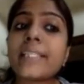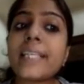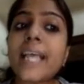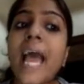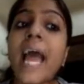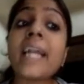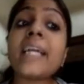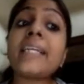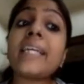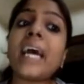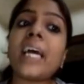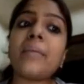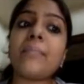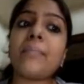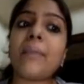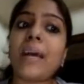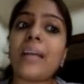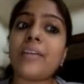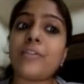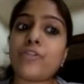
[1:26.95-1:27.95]
tricks,
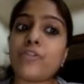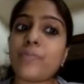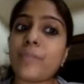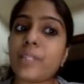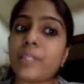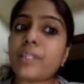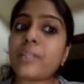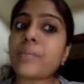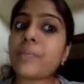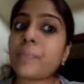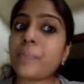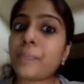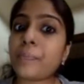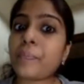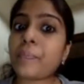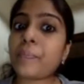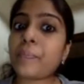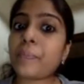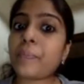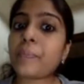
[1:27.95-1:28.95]
and time
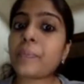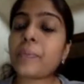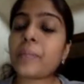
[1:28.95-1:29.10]
management.